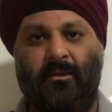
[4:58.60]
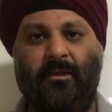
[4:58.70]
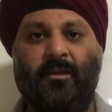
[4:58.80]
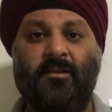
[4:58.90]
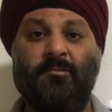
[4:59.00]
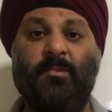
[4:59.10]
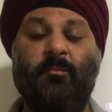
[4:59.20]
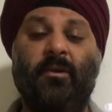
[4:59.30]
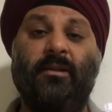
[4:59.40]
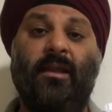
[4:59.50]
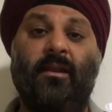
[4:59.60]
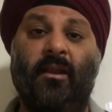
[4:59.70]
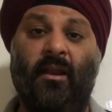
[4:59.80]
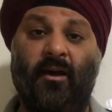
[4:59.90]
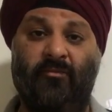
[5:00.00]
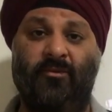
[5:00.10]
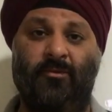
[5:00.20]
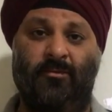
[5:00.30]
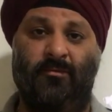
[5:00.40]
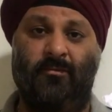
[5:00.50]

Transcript: that there is people that love you.